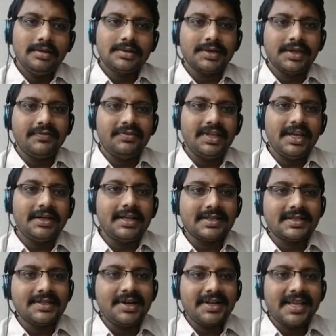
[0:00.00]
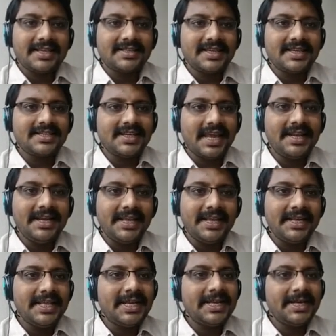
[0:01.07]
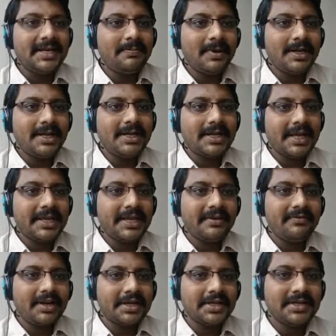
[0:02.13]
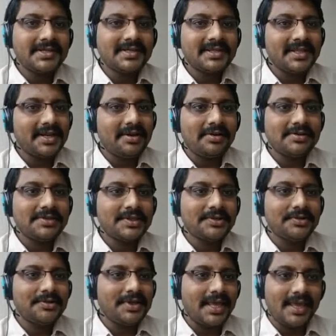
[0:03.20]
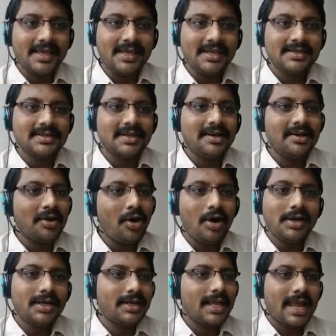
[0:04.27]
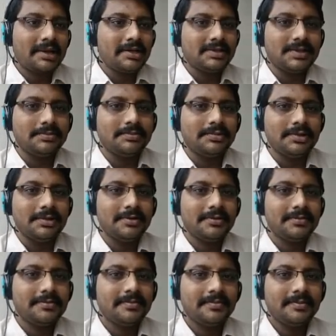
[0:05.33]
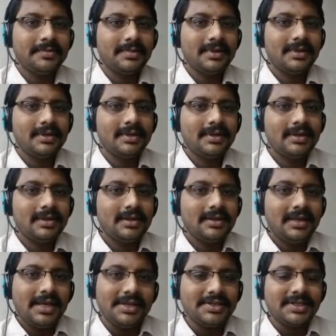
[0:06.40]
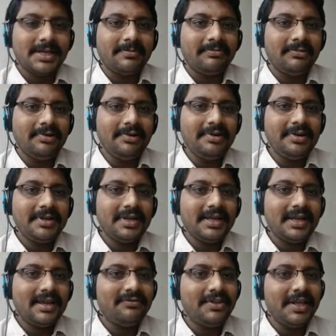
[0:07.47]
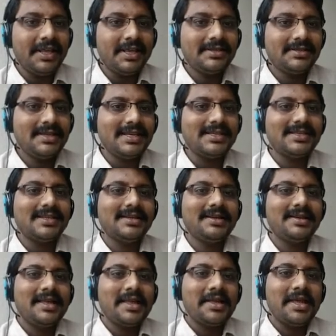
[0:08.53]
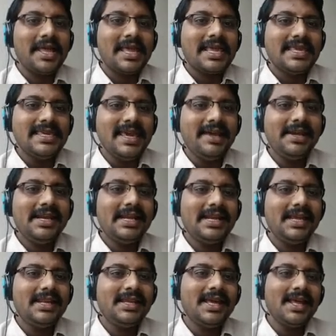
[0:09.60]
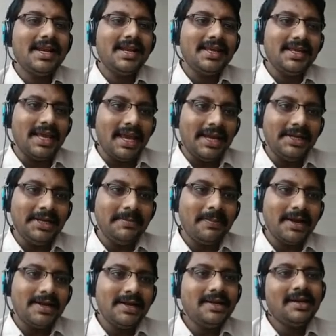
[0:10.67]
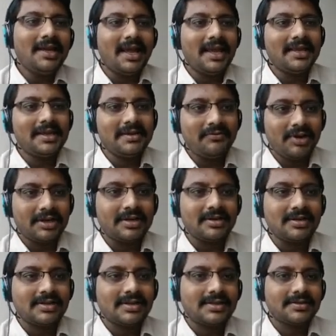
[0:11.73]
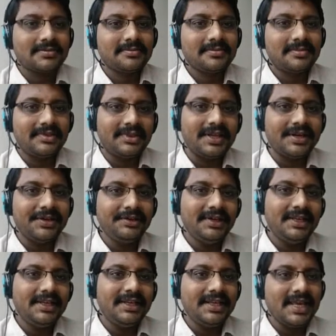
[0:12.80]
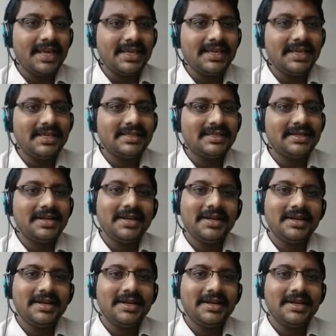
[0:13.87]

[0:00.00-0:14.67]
So if there does not exist n linearly independent eigenvectors, then also A is not diagonalizable. In step 4, if there exist n linearly independent eigenvectors, then only A is